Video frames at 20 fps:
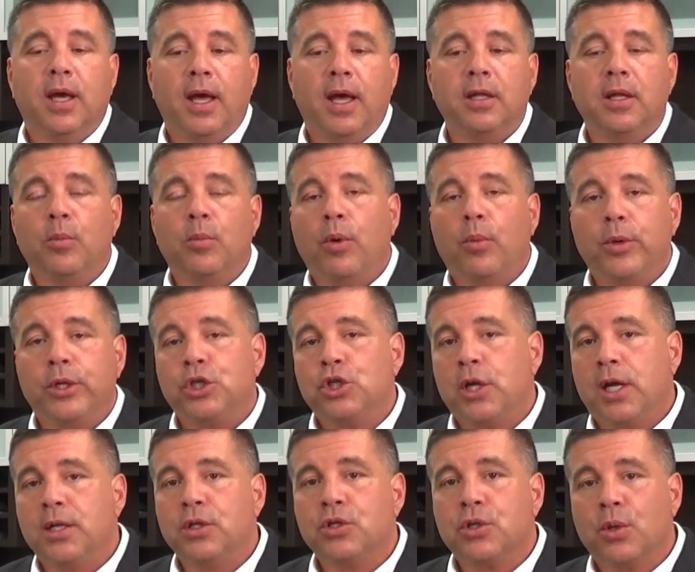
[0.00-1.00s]
And then when we
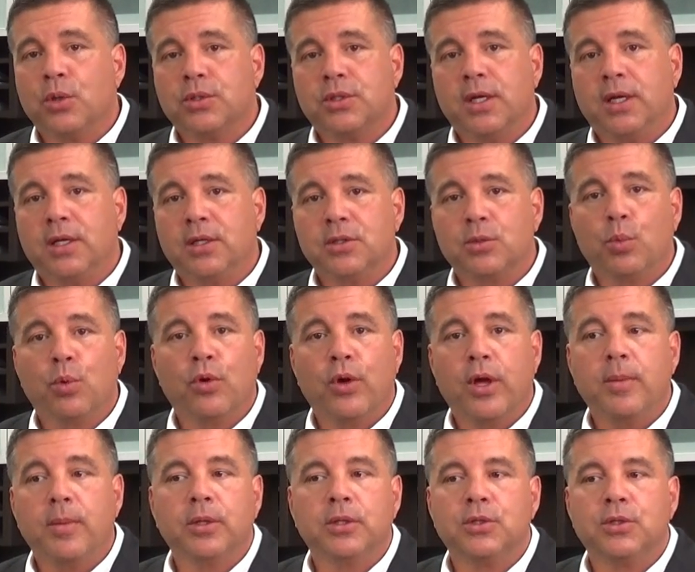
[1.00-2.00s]
change those things, we're
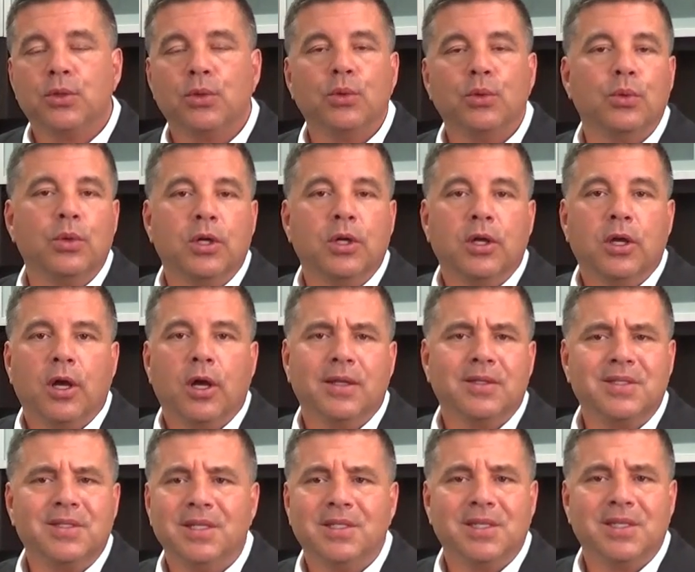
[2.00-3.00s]
able to
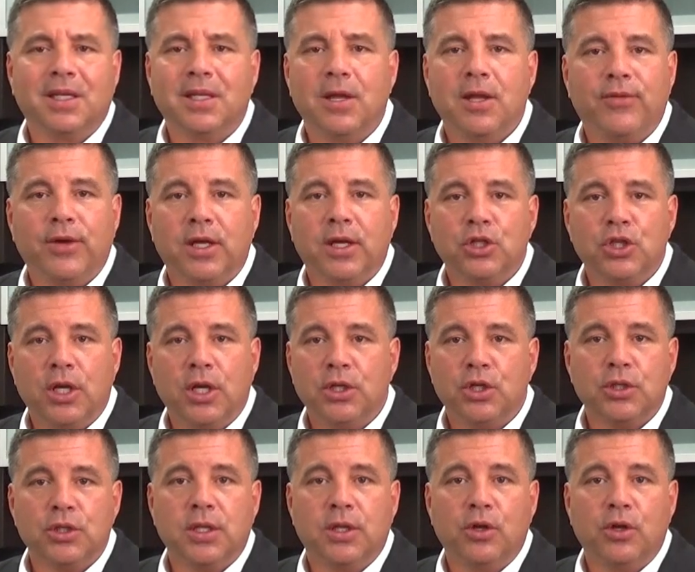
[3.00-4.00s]
see significant
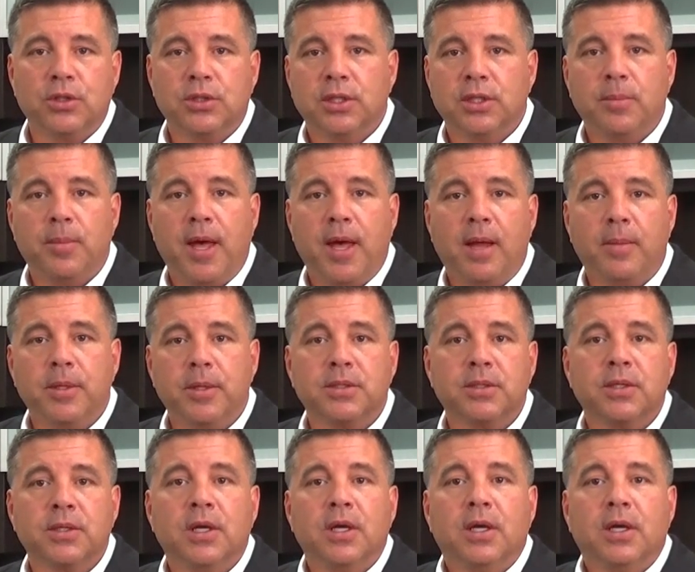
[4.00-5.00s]
changes in their sleep habits.